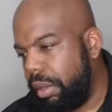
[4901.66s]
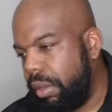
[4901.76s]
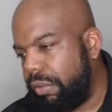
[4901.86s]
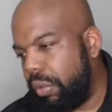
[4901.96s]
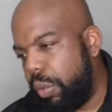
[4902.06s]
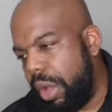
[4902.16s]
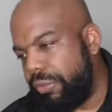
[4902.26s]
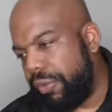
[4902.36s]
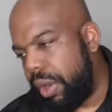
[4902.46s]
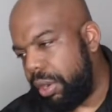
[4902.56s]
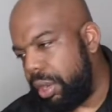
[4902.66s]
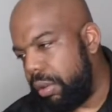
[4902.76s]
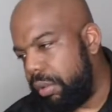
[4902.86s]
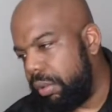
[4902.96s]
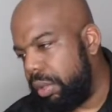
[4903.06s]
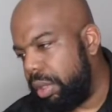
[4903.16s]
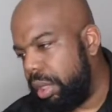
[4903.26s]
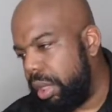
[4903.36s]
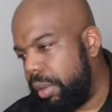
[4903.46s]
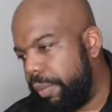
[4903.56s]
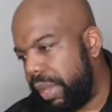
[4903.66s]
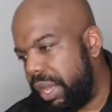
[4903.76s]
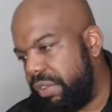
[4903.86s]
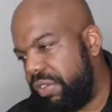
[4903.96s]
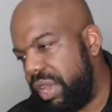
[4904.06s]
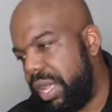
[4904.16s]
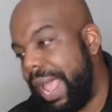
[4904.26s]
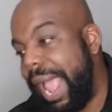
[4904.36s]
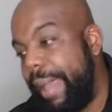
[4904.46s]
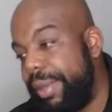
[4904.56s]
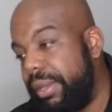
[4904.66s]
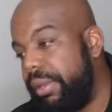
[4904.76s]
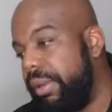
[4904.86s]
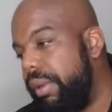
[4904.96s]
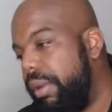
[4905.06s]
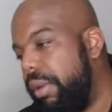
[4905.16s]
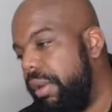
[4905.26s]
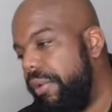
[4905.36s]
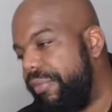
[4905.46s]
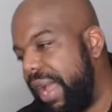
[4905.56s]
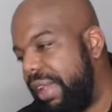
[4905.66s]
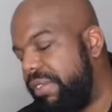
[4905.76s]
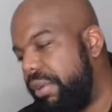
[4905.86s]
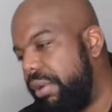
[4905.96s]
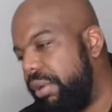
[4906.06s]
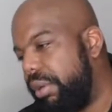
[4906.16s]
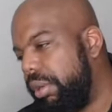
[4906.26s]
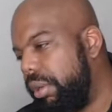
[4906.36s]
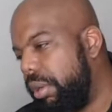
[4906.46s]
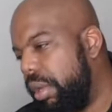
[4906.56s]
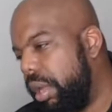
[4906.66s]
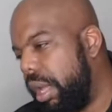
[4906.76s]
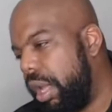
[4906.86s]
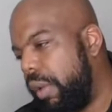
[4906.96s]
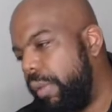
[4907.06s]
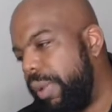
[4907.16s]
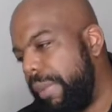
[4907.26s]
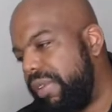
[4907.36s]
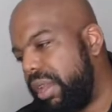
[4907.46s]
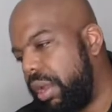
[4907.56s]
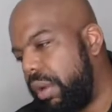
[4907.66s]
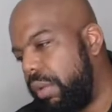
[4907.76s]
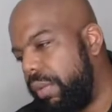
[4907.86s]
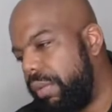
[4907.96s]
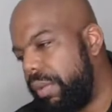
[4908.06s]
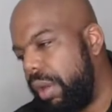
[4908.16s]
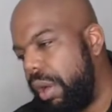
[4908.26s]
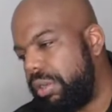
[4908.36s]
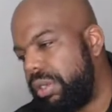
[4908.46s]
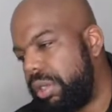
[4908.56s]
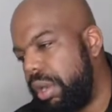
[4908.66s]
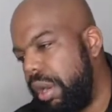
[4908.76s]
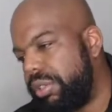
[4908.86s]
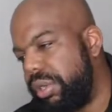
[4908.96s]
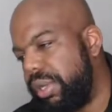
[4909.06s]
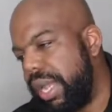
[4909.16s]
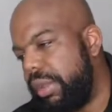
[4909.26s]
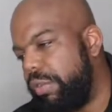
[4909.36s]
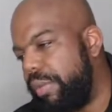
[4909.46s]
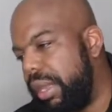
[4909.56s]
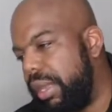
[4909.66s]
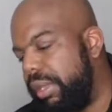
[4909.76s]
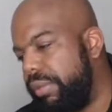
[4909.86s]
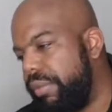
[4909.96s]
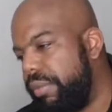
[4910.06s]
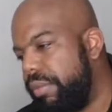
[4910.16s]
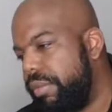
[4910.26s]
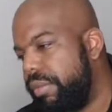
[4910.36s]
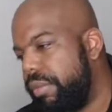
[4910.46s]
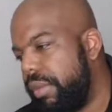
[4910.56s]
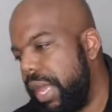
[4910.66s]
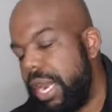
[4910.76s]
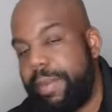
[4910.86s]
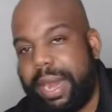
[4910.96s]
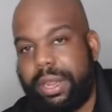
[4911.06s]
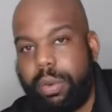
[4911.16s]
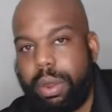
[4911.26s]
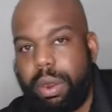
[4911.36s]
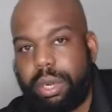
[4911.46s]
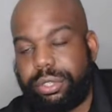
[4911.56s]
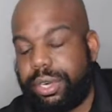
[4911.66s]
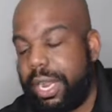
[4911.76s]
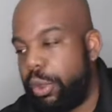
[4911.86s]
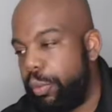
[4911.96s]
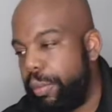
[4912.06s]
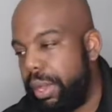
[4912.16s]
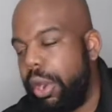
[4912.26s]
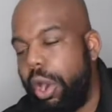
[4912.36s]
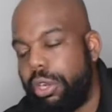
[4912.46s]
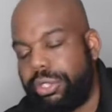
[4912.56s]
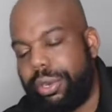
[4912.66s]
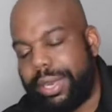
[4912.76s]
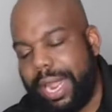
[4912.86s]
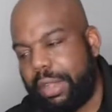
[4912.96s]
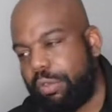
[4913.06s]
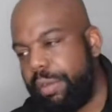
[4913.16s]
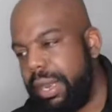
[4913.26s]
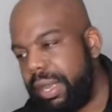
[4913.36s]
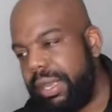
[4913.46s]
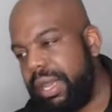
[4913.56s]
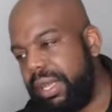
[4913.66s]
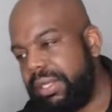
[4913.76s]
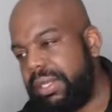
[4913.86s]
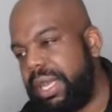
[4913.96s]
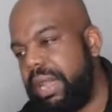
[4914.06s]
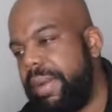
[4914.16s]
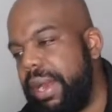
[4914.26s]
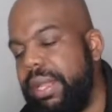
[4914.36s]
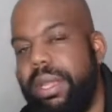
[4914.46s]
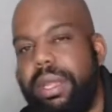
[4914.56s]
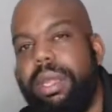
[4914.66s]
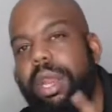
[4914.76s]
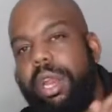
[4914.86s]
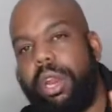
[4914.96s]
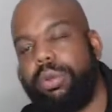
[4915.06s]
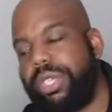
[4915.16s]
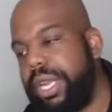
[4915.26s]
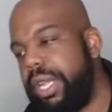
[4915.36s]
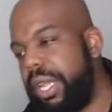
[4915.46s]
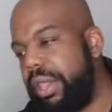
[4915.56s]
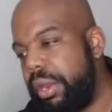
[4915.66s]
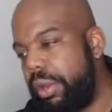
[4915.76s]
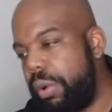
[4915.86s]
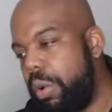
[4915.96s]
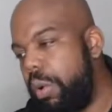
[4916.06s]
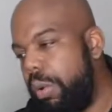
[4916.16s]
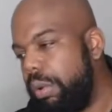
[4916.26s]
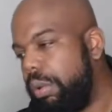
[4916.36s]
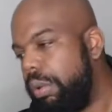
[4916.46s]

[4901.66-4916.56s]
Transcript: So Wells Fargo, P&G, Abbott, Pfizer, PepsiCo, Archer Daniels Midland. Anybody know what Archer Daniels Midland does? Anybody? No cheating either. No Google.